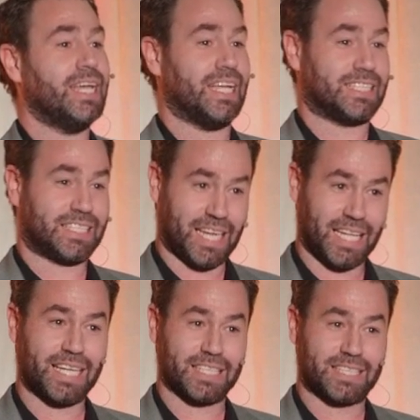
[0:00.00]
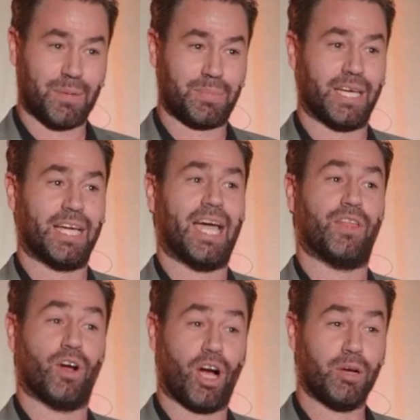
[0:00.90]
It's telling us something, and
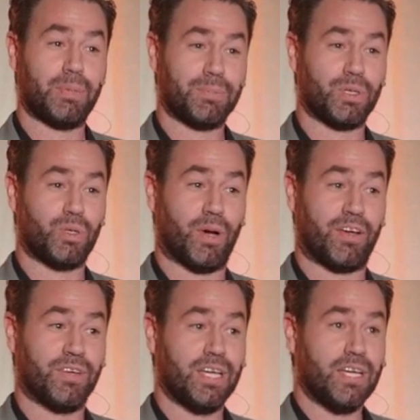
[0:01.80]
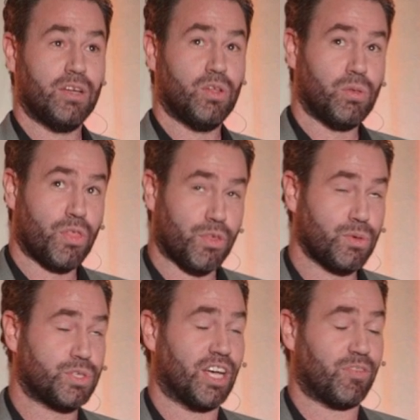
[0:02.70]
there are people who have,
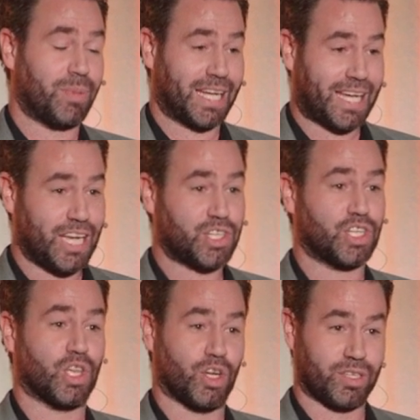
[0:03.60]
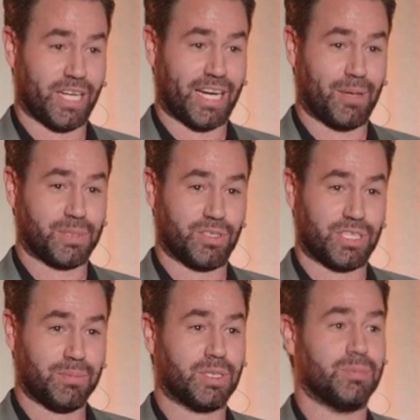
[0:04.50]
through self-medication, learned that it helps their
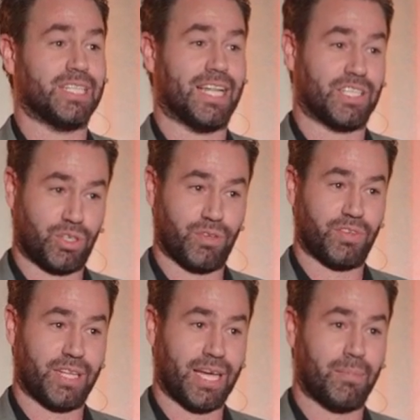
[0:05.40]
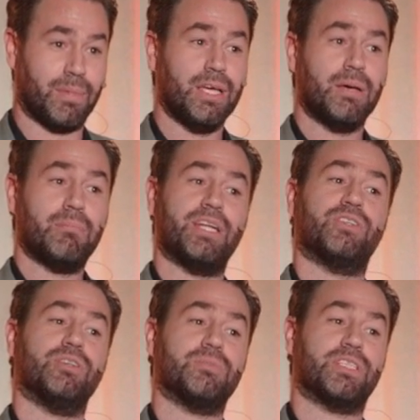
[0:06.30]
symptoms, and that's good for them. But in
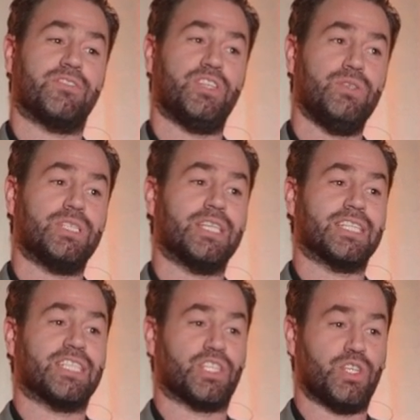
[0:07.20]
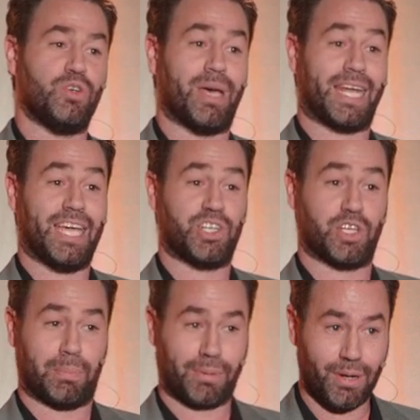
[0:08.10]
terms of using this as a new
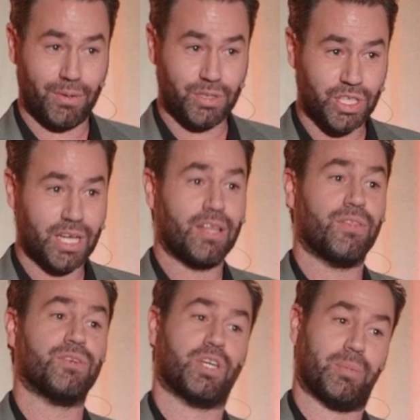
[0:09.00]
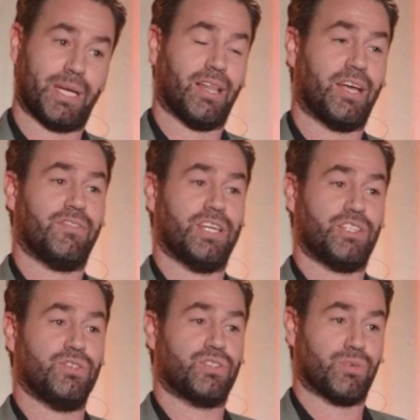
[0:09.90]
medication approach, there's going to be a lot of
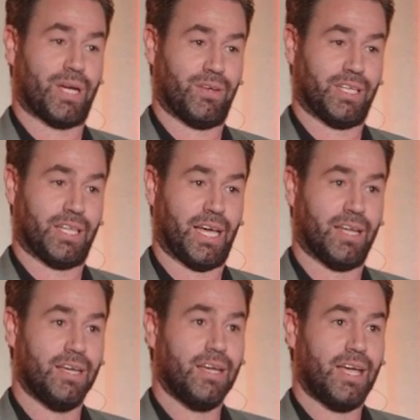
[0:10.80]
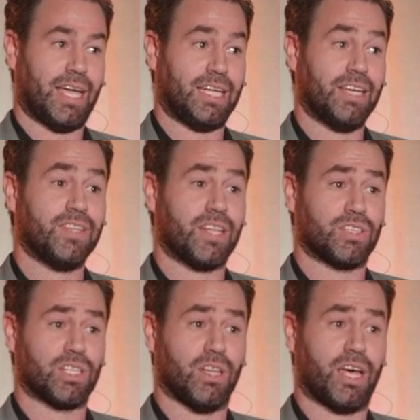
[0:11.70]
issues surrounding that. And given that
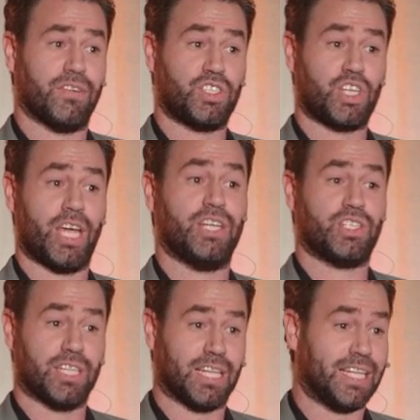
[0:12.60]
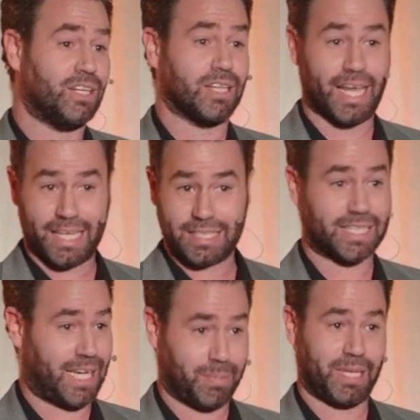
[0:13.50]
there's a lot of change in the legal
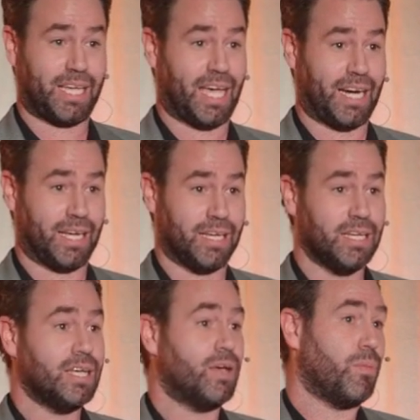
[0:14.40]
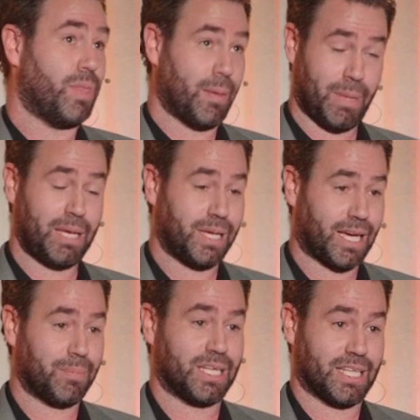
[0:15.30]
landscape in Canada that may be
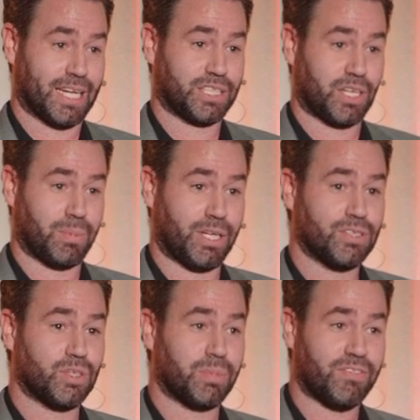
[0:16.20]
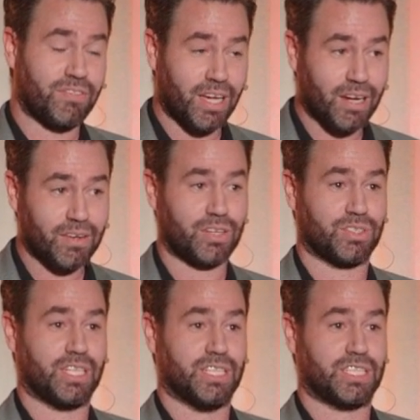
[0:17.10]
coming in the next couple of years, it'll be very
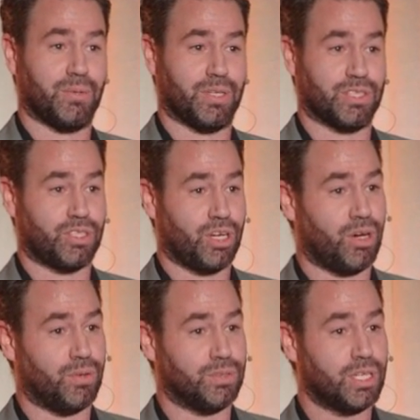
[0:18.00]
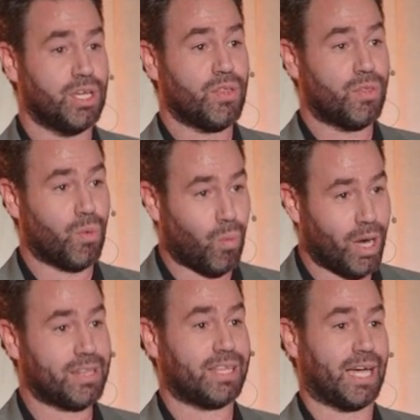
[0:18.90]
interesting to see where this goes. The
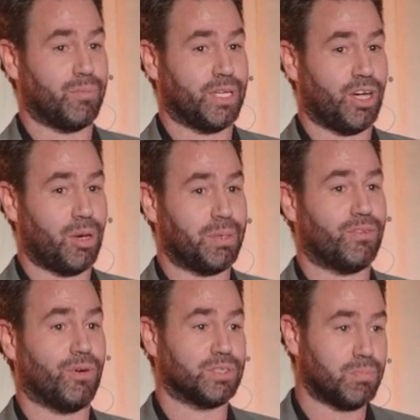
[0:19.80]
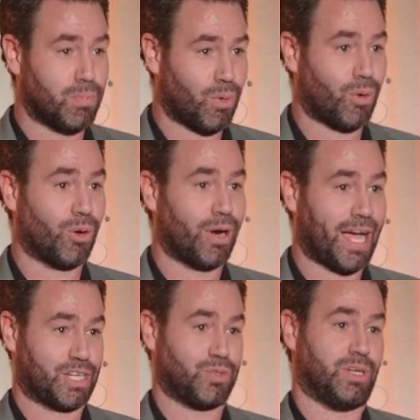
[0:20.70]
one thing I'm really hoping for is more
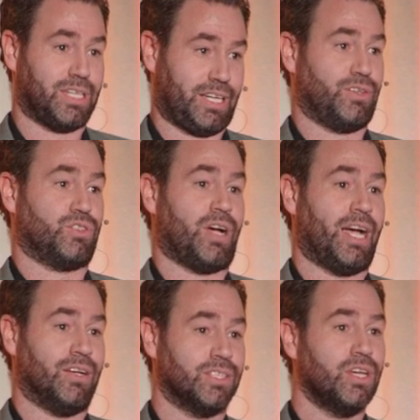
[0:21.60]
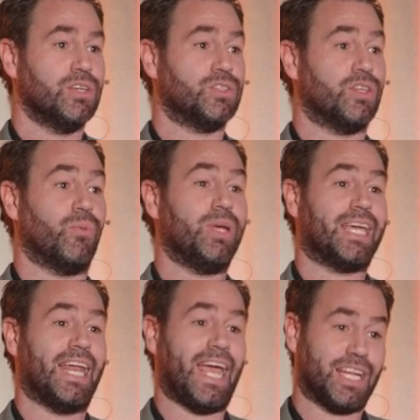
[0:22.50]
actual clinical trials so that we
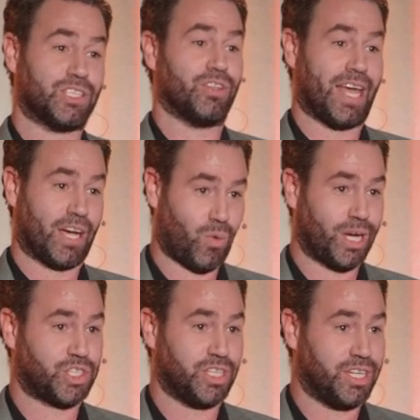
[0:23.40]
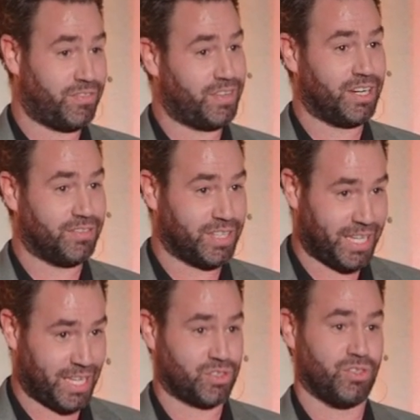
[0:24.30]
can answer that question definitively,
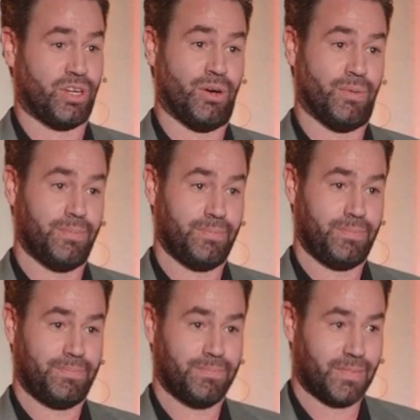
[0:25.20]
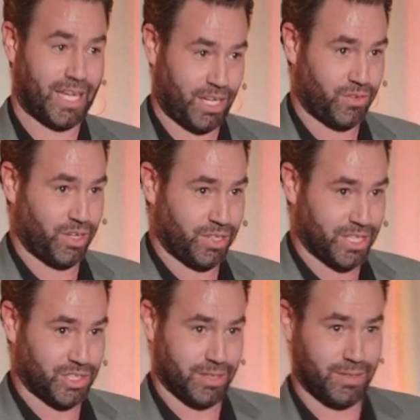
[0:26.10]
yes or no. Thank you for your
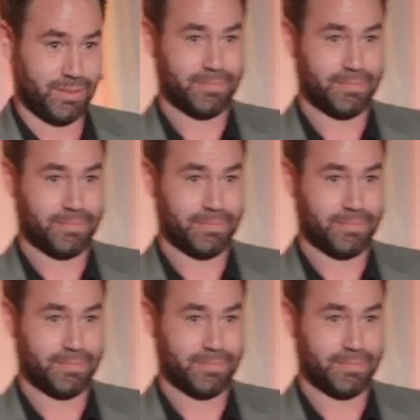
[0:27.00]
attention.